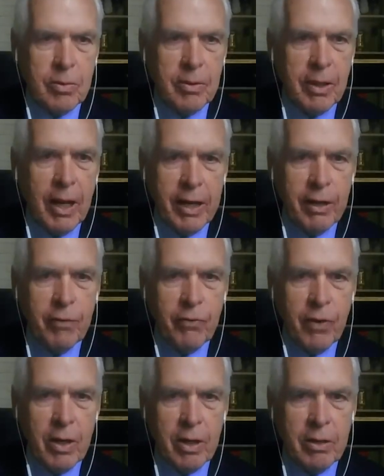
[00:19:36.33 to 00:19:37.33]
that I can
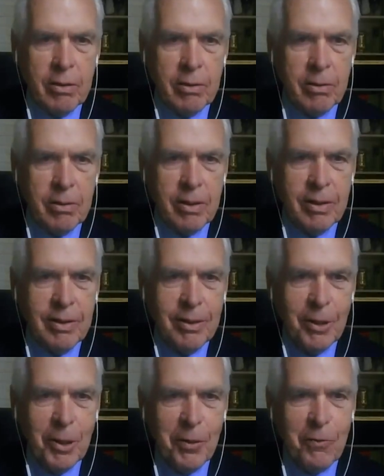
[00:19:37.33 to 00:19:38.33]
find for
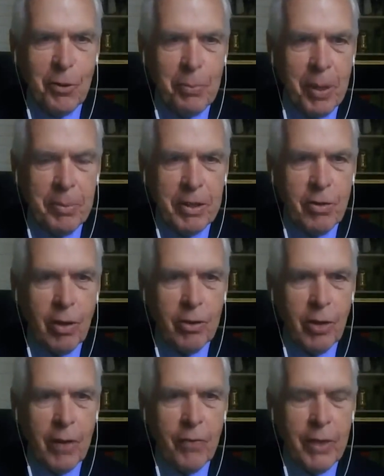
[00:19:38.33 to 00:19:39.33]
the public sector.